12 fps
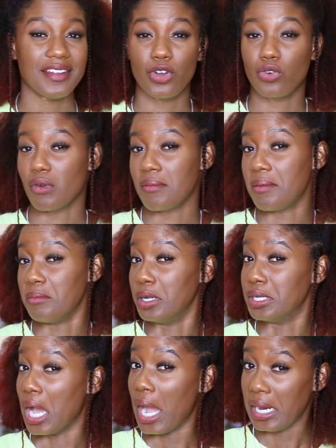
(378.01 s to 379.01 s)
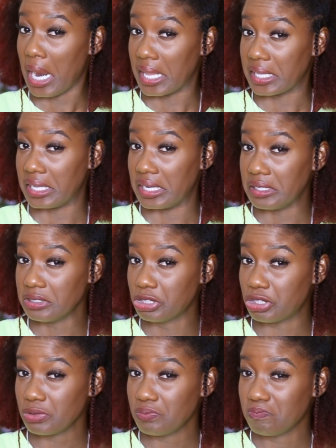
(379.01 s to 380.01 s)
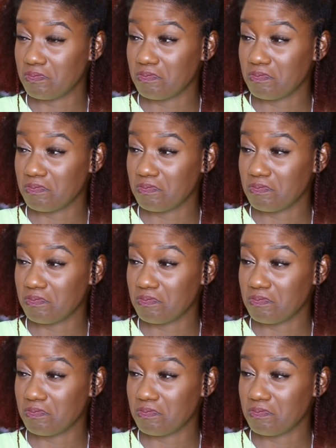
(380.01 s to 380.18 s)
don't remember not liking it.